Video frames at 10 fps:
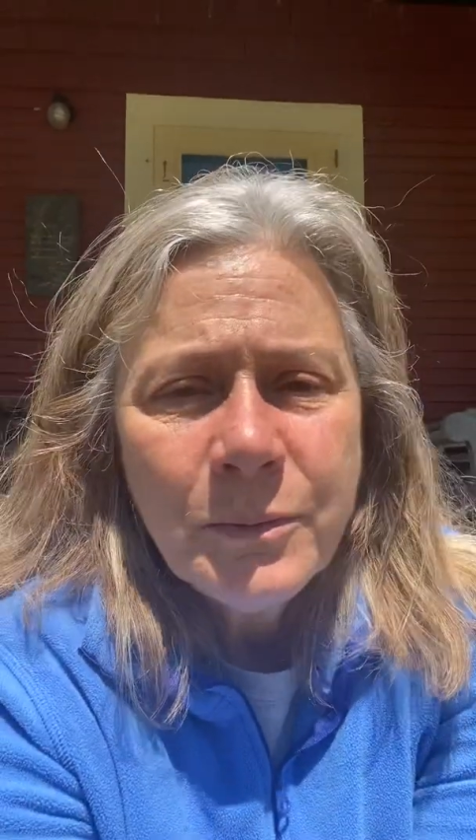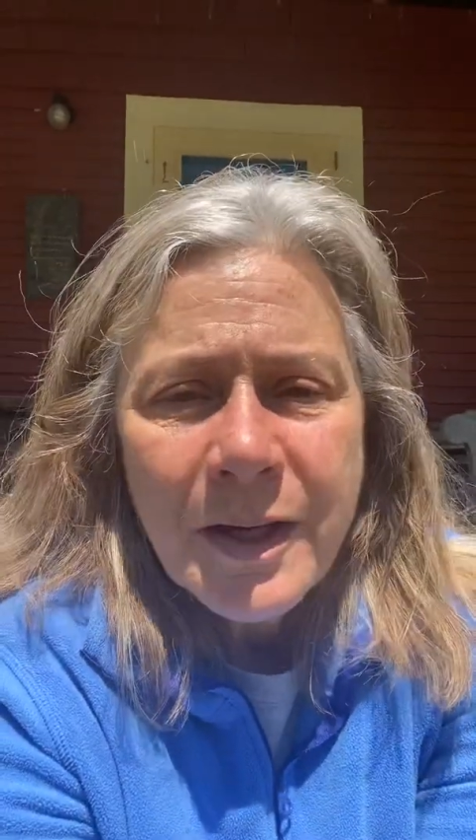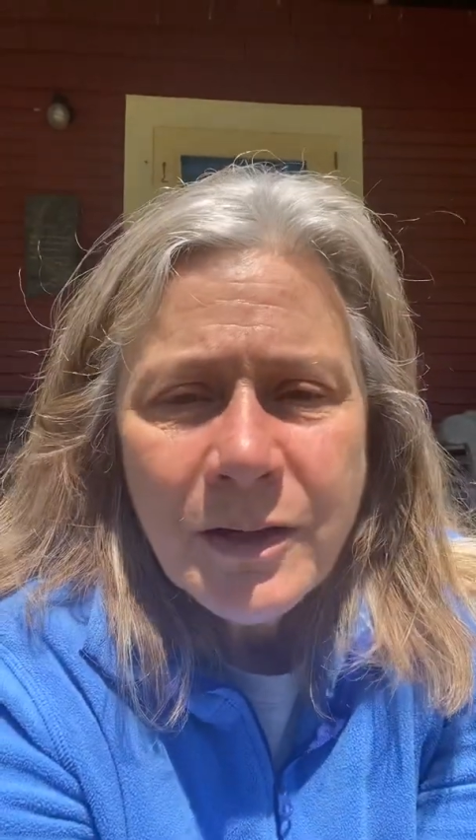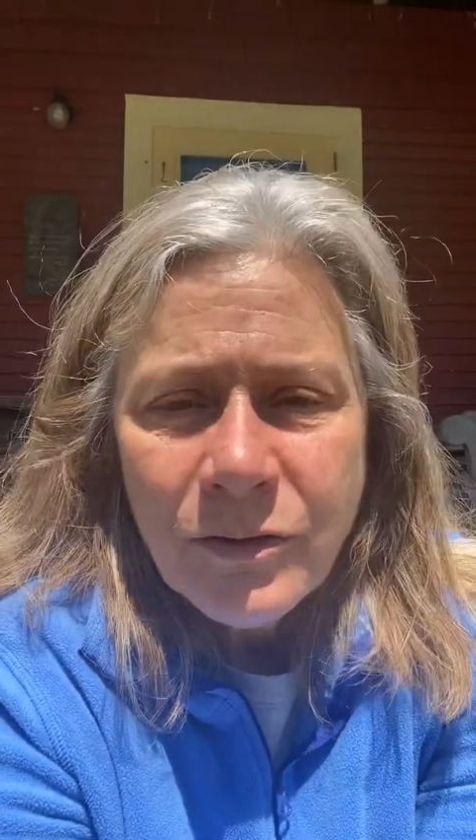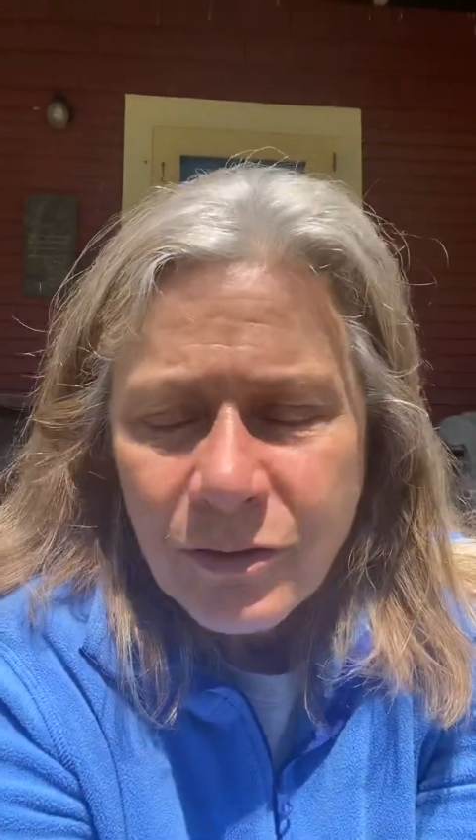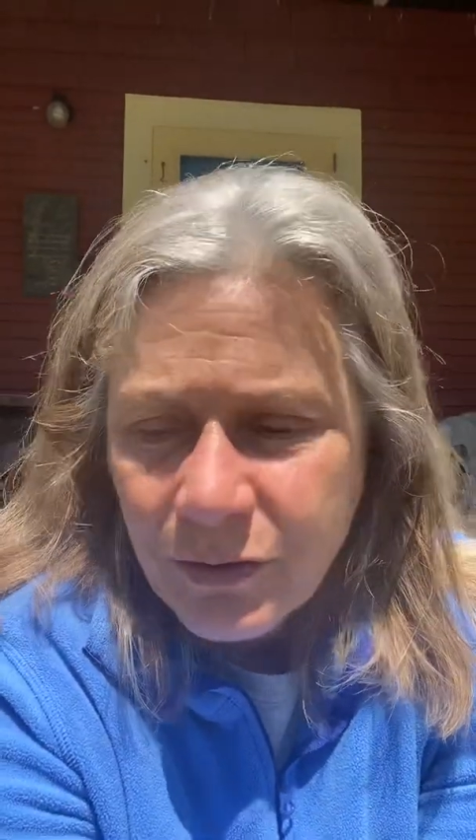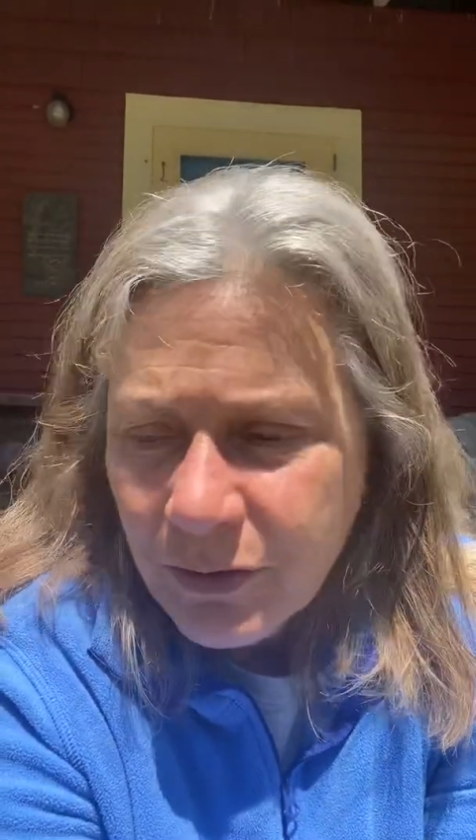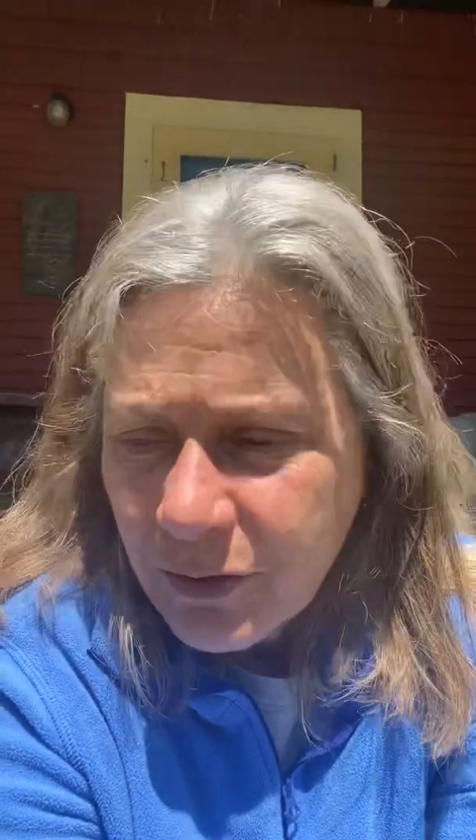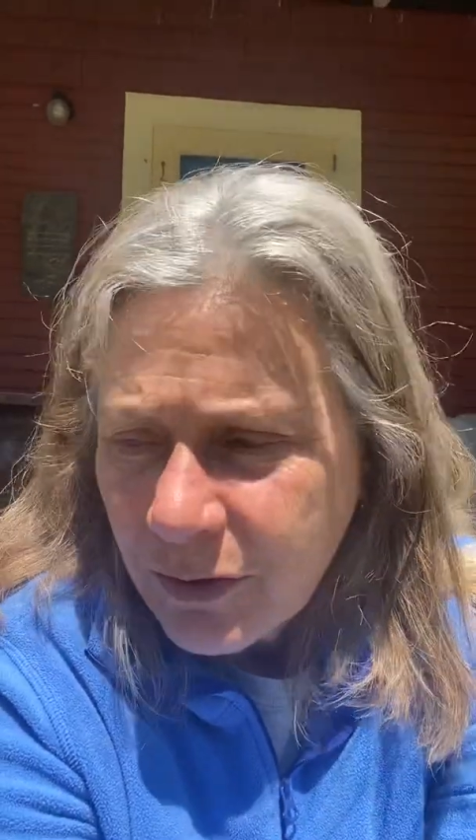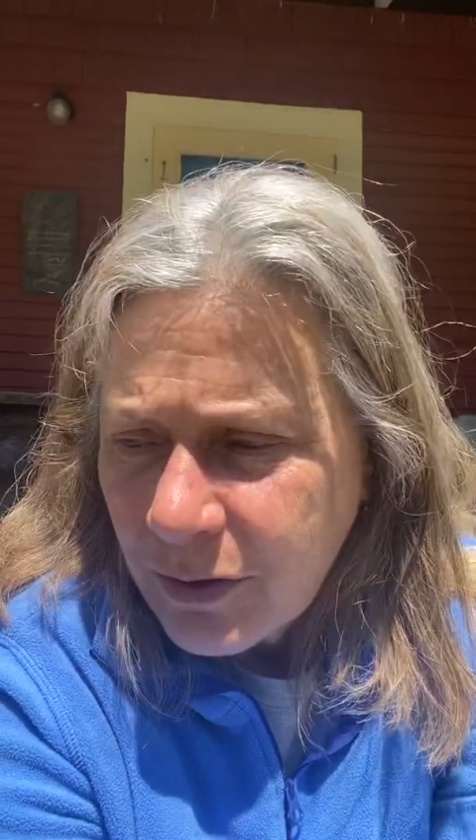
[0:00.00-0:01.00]
range.
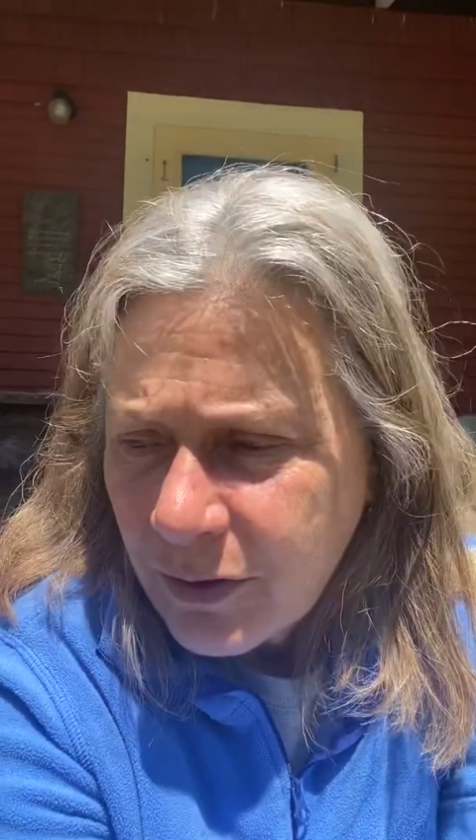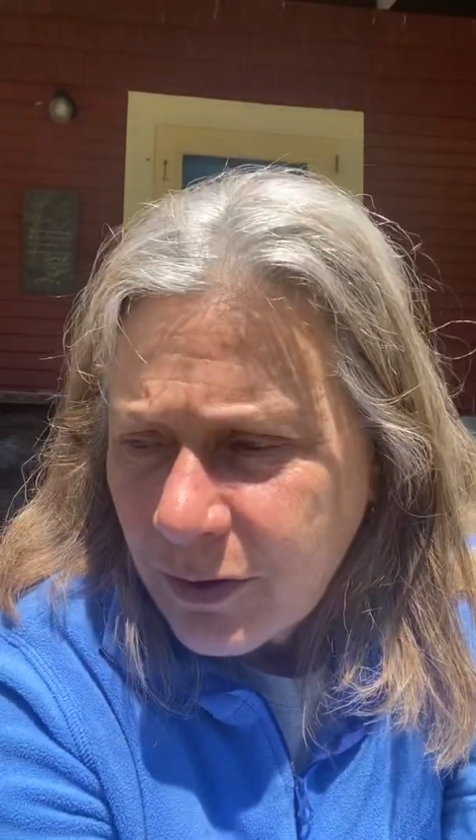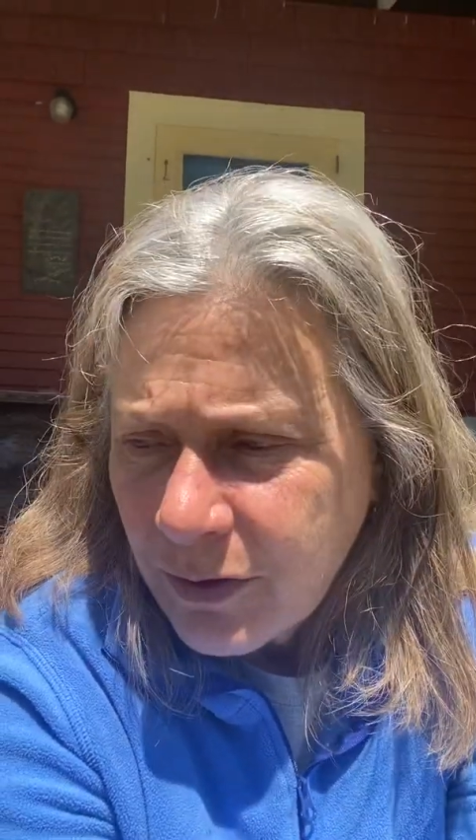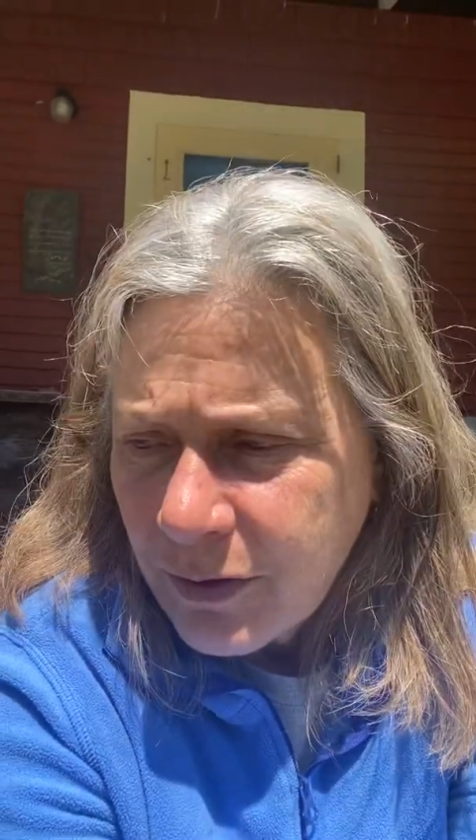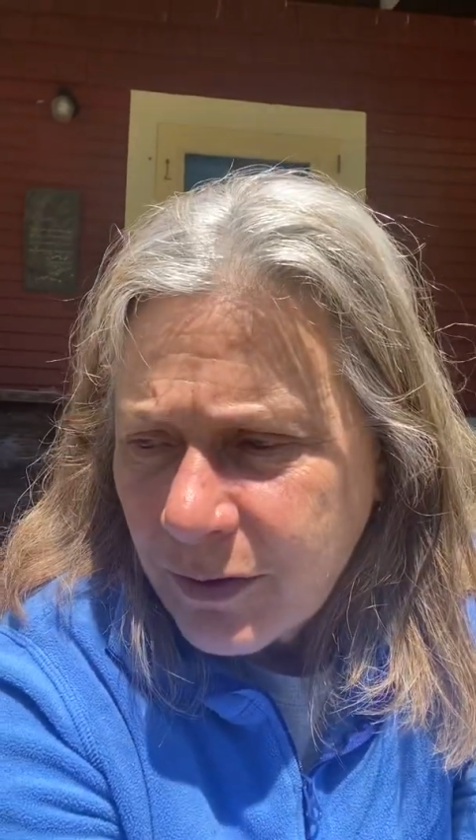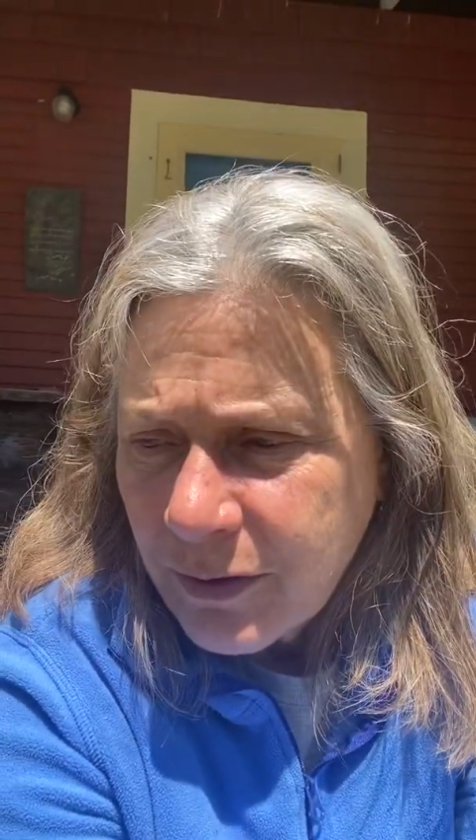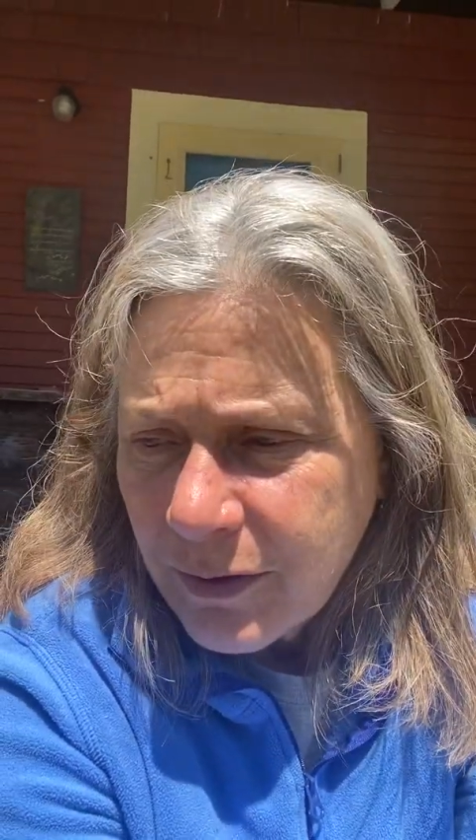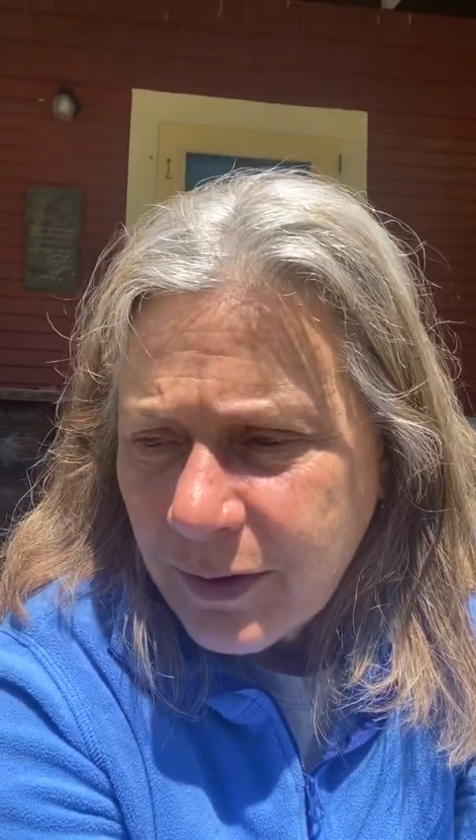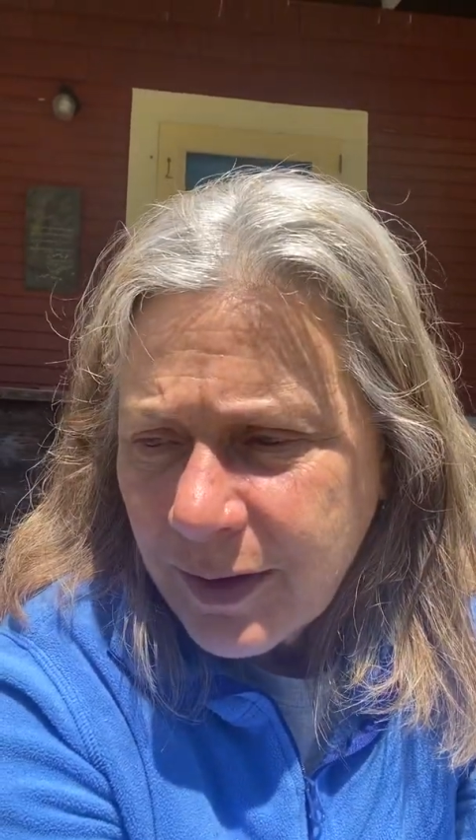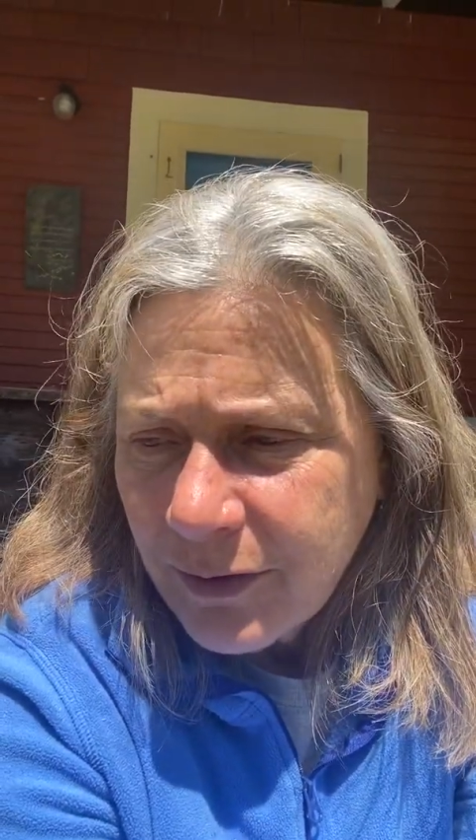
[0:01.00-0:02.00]

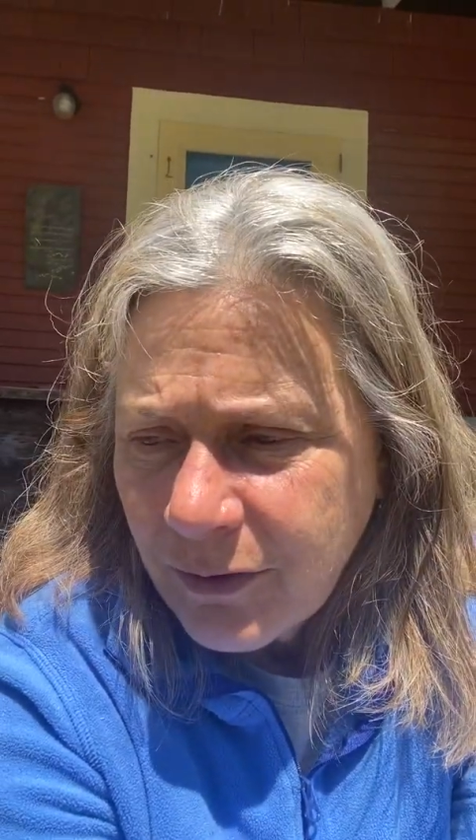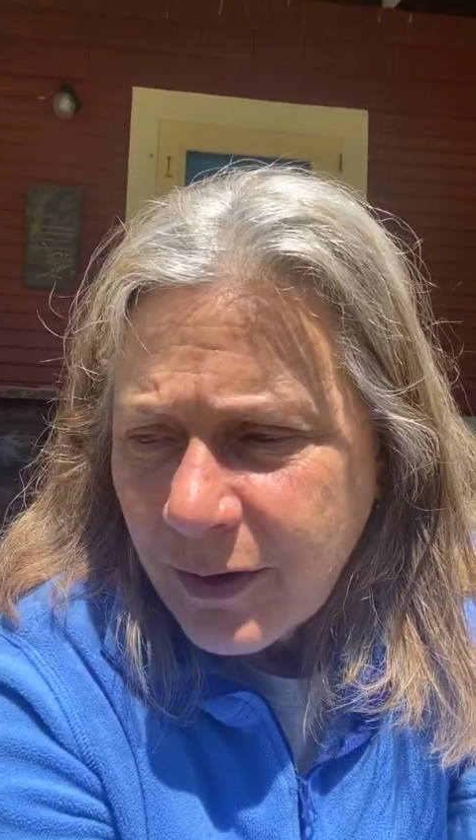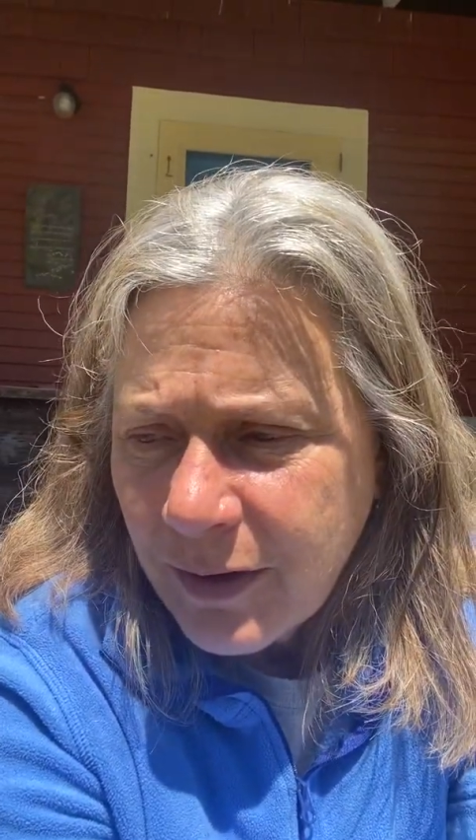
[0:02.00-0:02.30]
It's